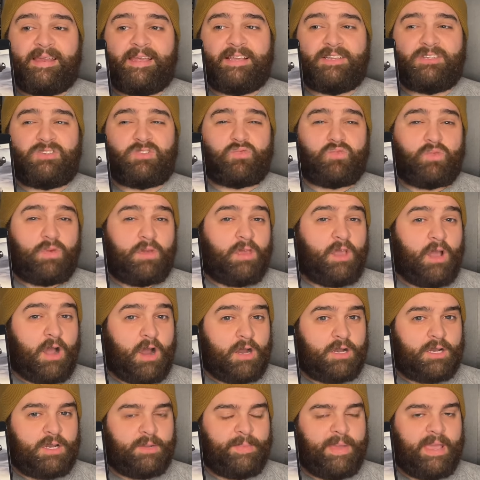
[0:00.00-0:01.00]
it's really
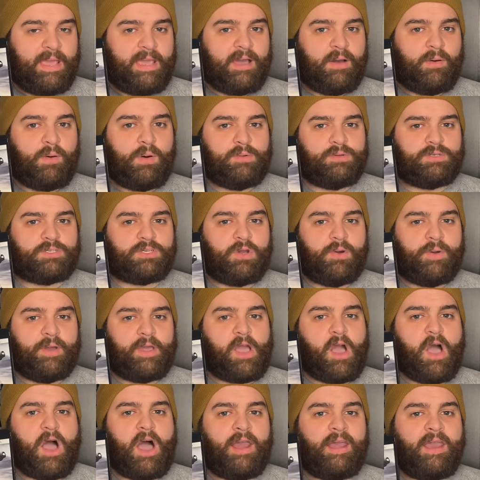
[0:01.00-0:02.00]
hard to make out what was going
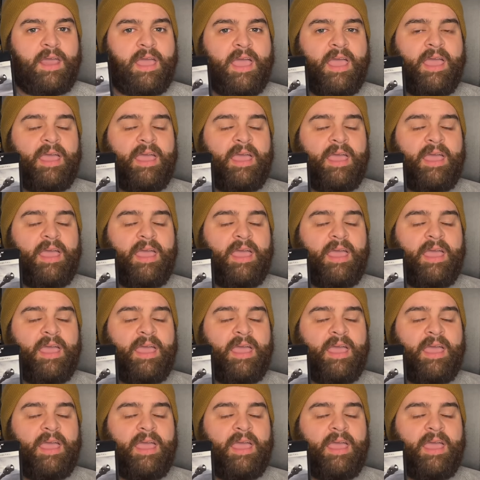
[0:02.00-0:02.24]
on.